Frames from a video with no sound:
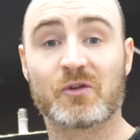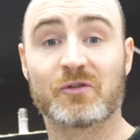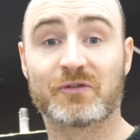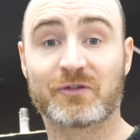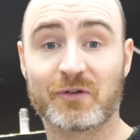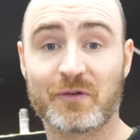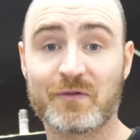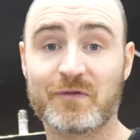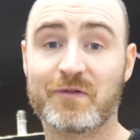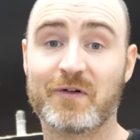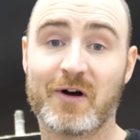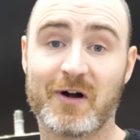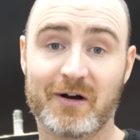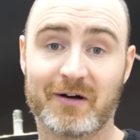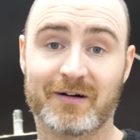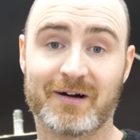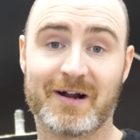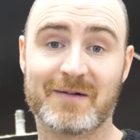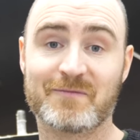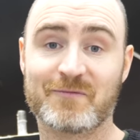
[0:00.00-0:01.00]
So
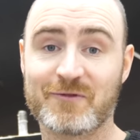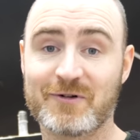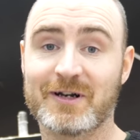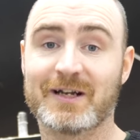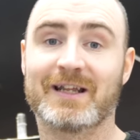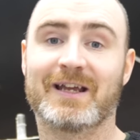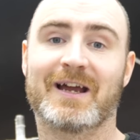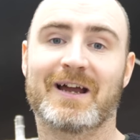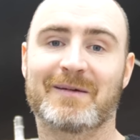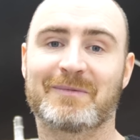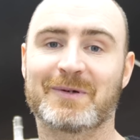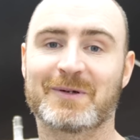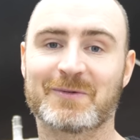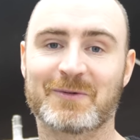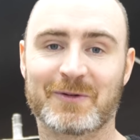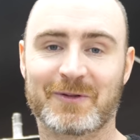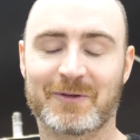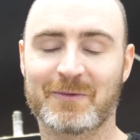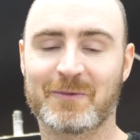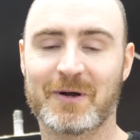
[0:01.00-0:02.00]
far, I'm really happy
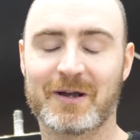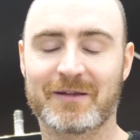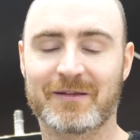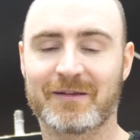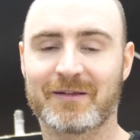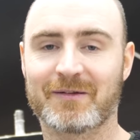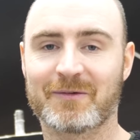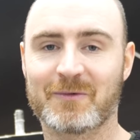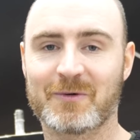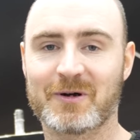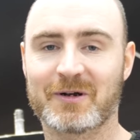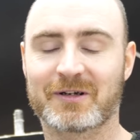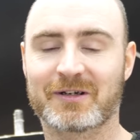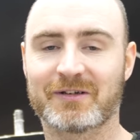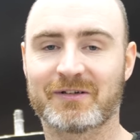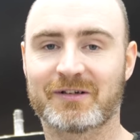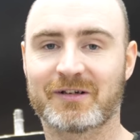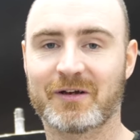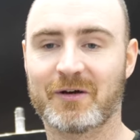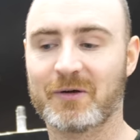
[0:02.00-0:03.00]
with the way that the work
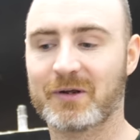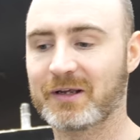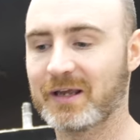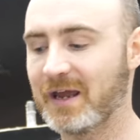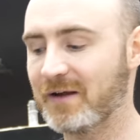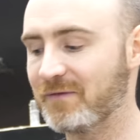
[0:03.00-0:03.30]
is going.